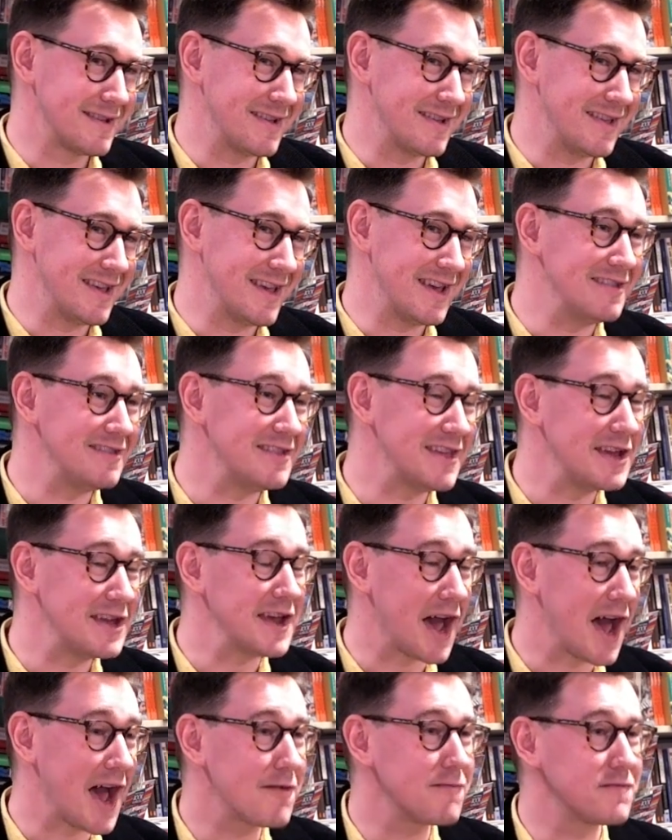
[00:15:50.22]
he did
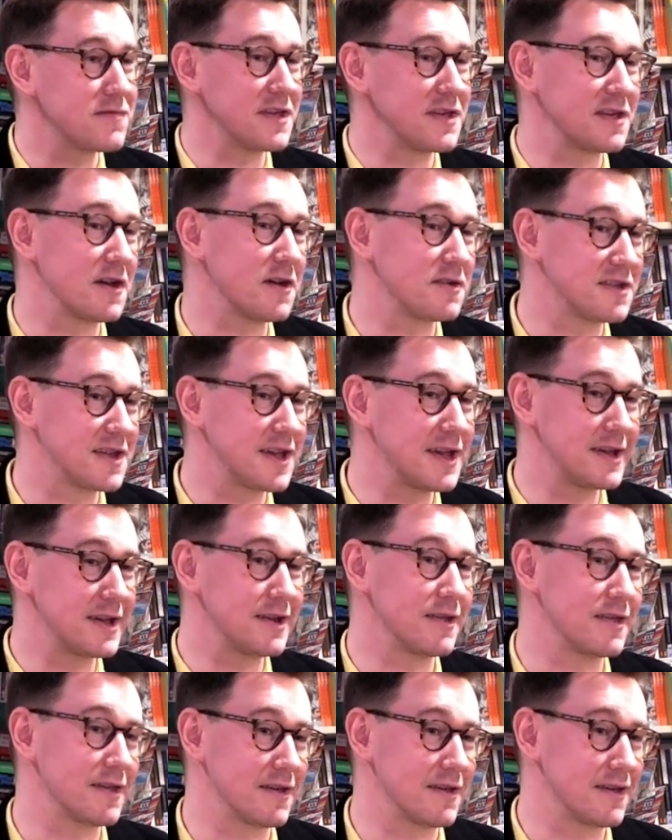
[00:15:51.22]
have this
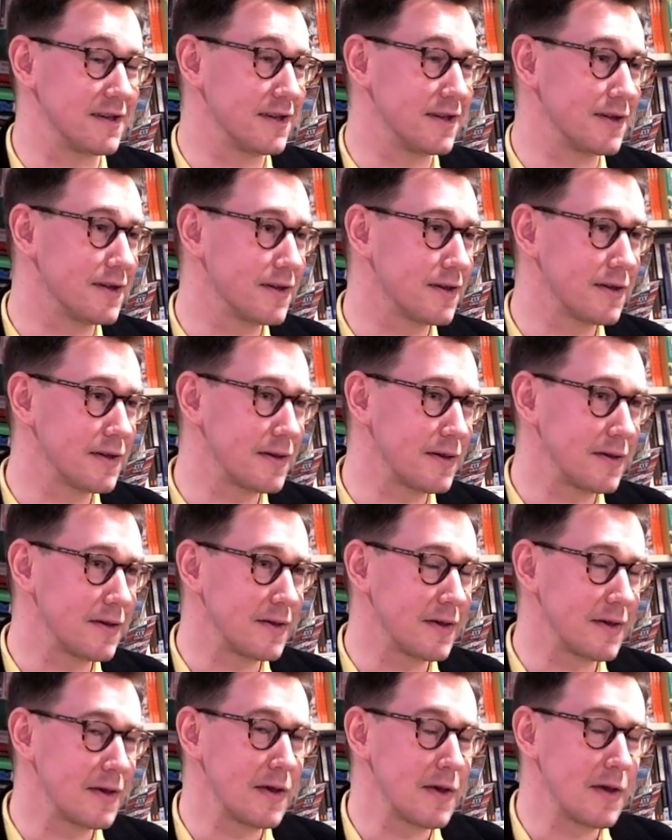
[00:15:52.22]
articulacy
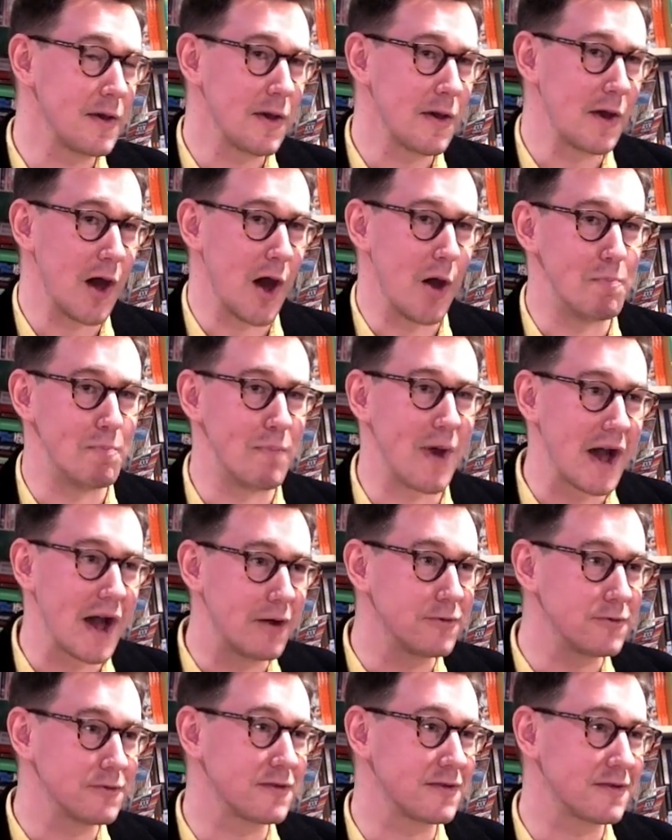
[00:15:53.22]

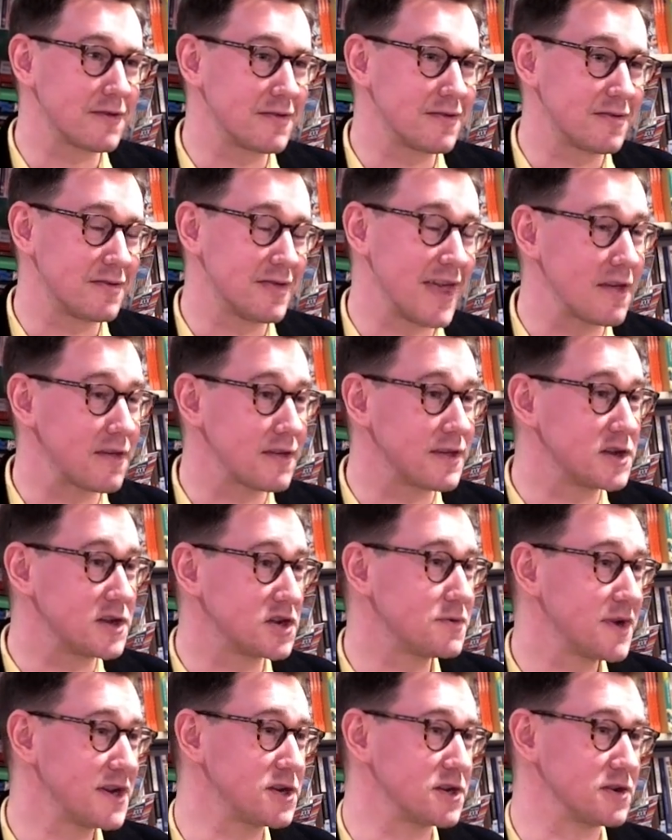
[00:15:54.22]
about that
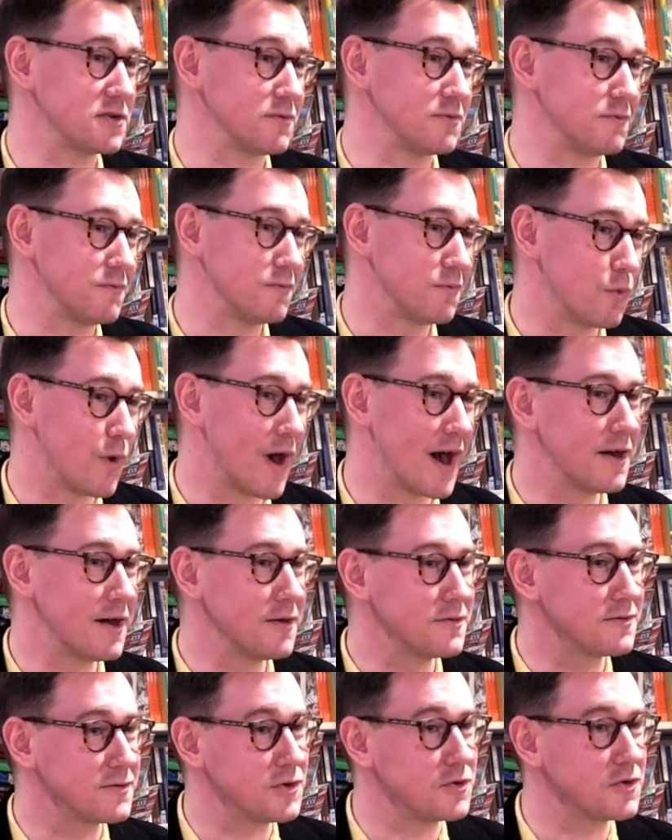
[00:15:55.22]
situation.
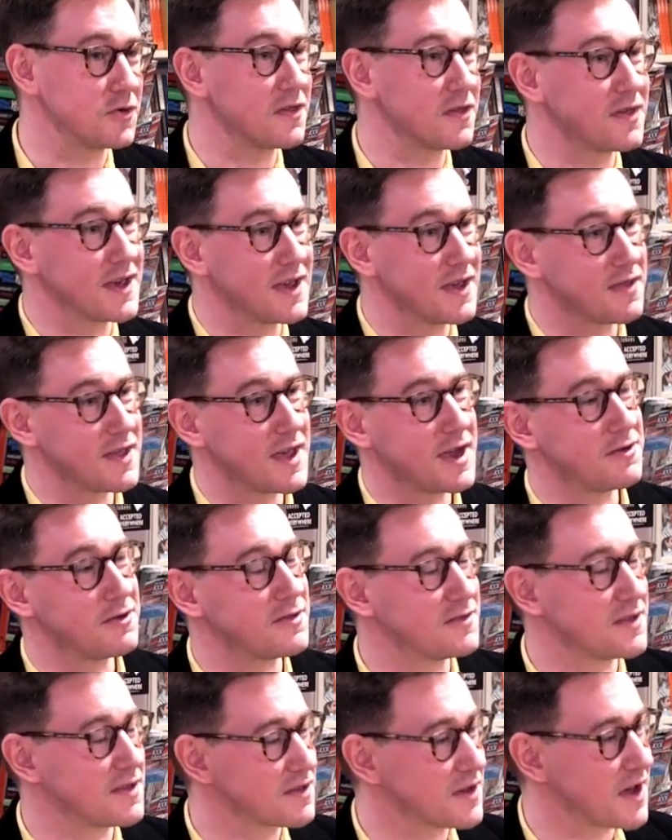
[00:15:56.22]
Wilde, you can see it there,
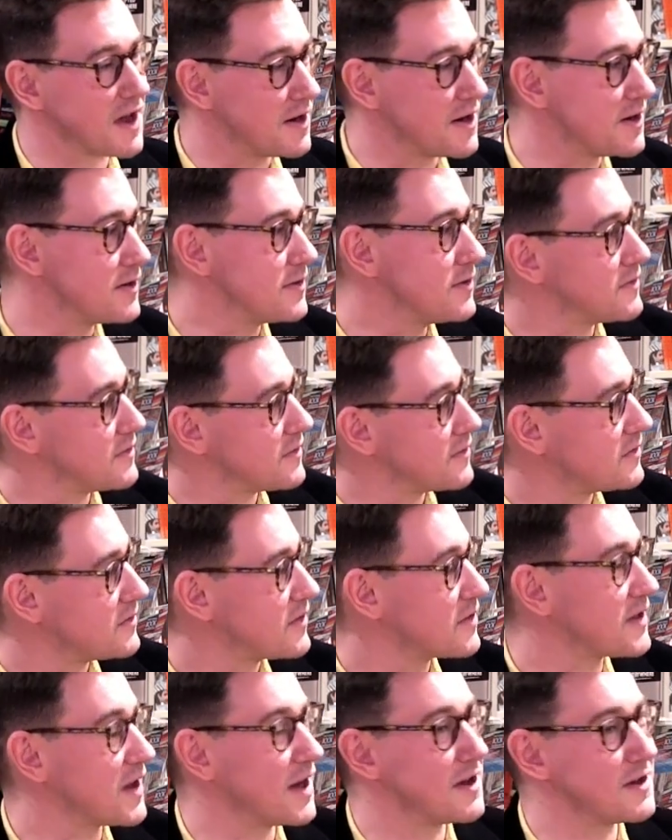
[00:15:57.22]
it's disguised
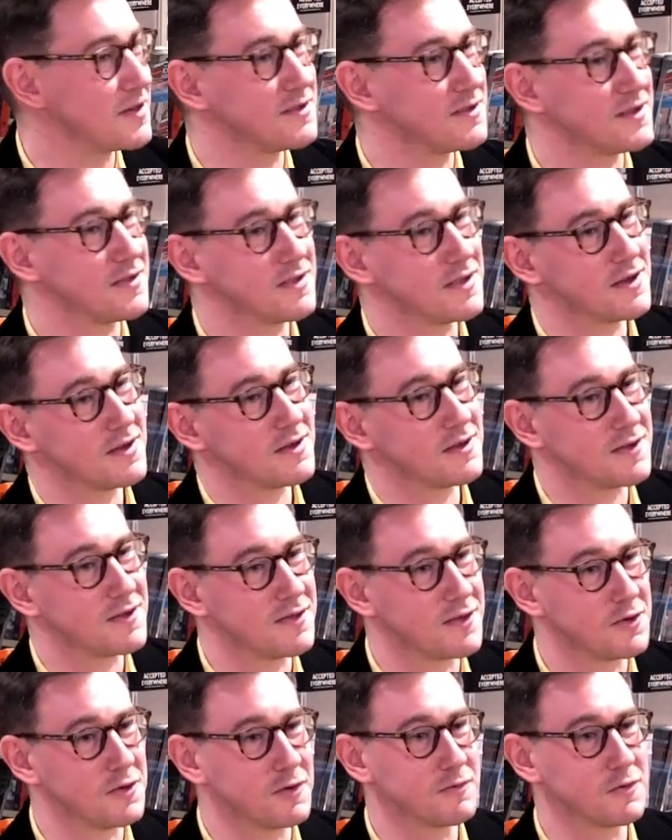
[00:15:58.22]
in
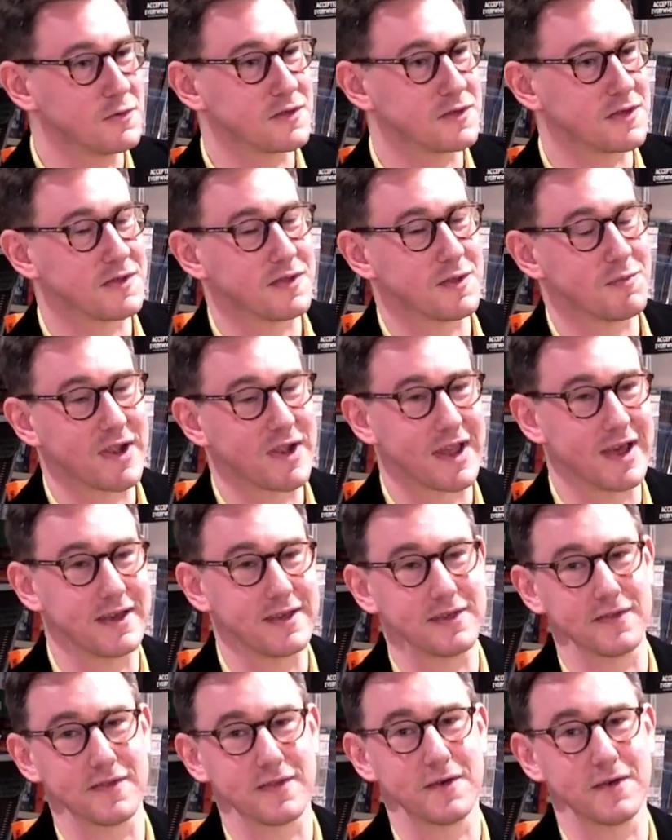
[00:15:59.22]
the novels and the
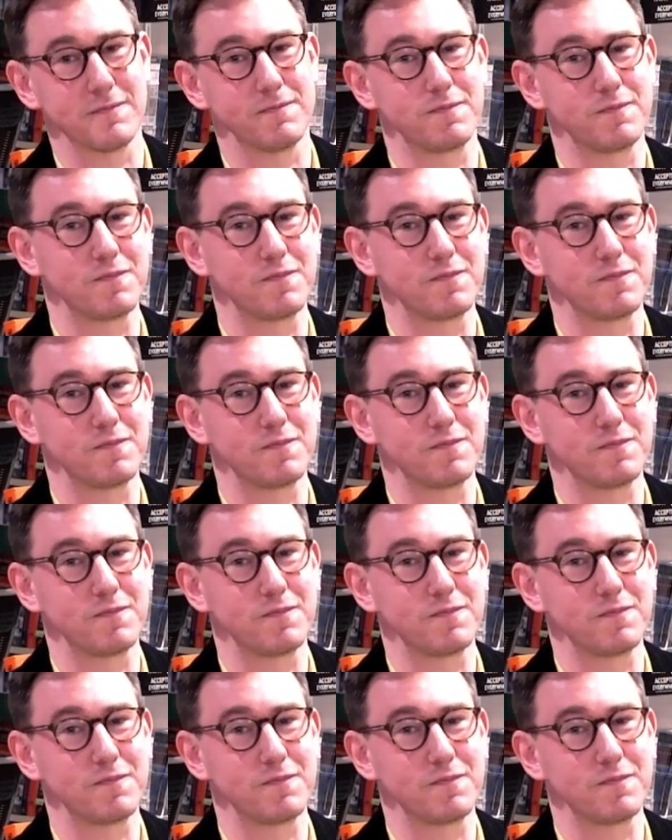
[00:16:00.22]
plays and the